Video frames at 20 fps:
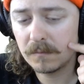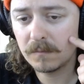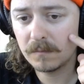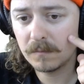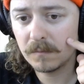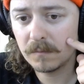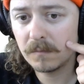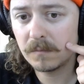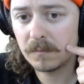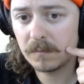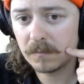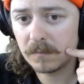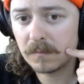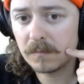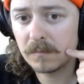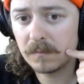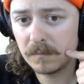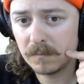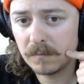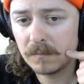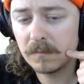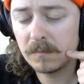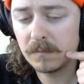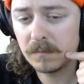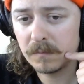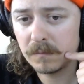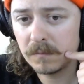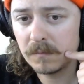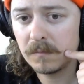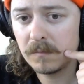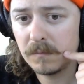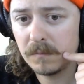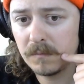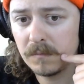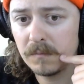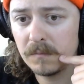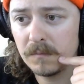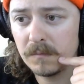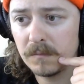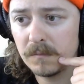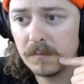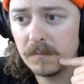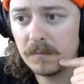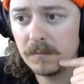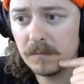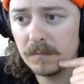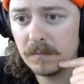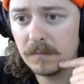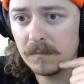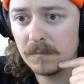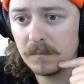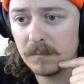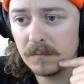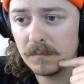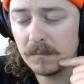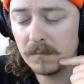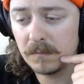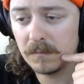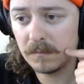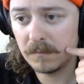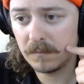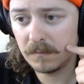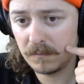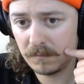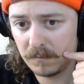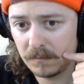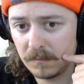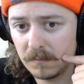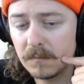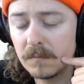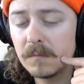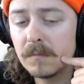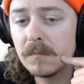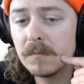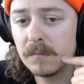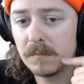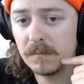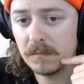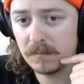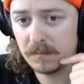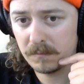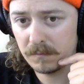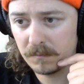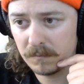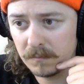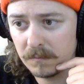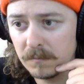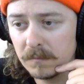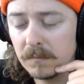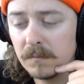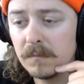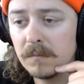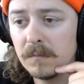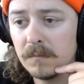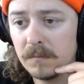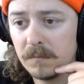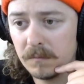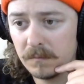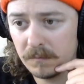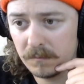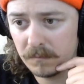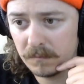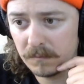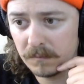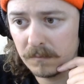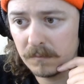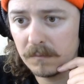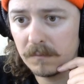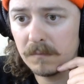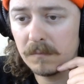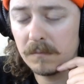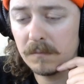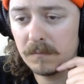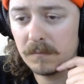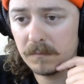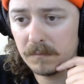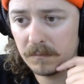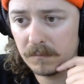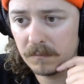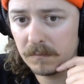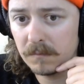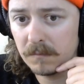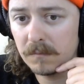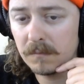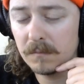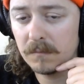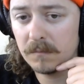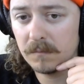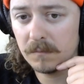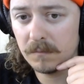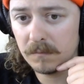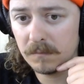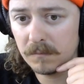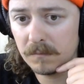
[no speech]